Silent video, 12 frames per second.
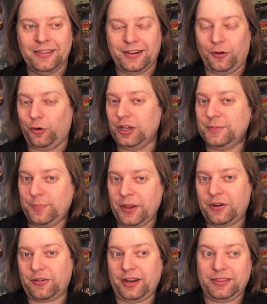They're always
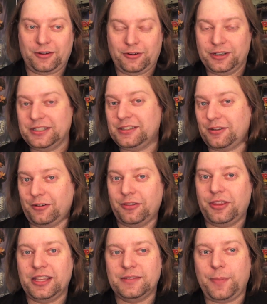bickering, they're always
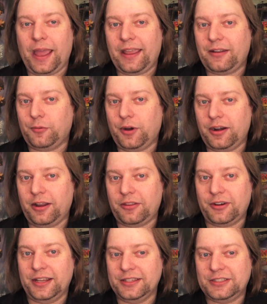throwing things back at one
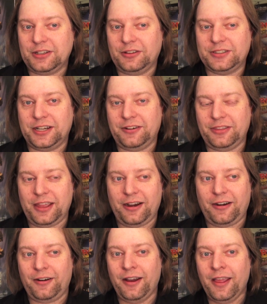another, insults here and
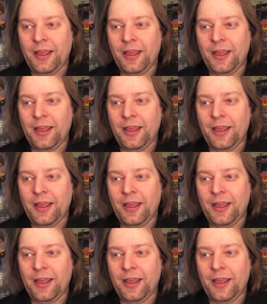there.